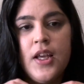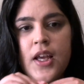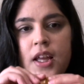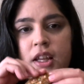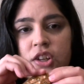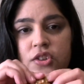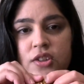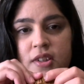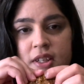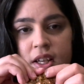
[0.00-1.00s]
And then you
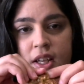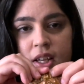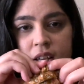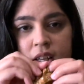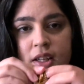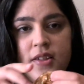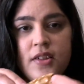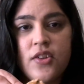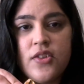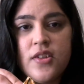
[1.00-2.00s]
just stick it in this
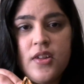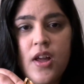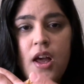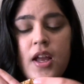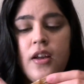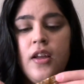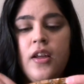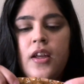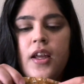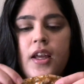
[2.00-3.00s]
little slot,
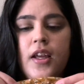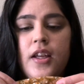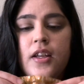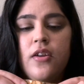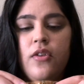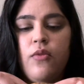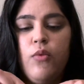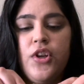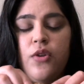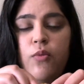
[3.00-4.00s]
and
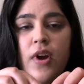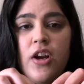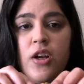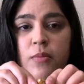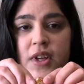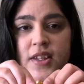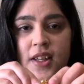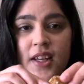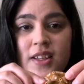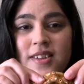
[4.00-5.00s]
when you wear them, it's
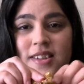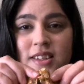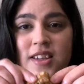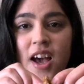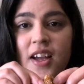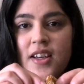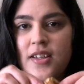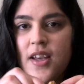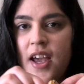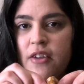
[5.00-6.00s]
like a snug and
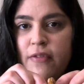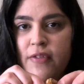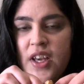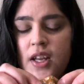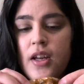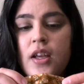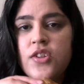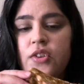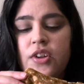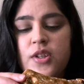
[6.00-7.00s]
tight fit,
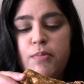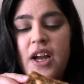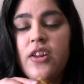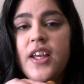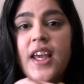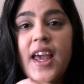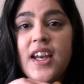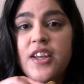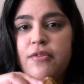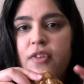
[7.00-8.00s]
so there's barely
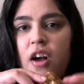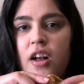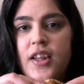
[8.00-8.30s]
any fog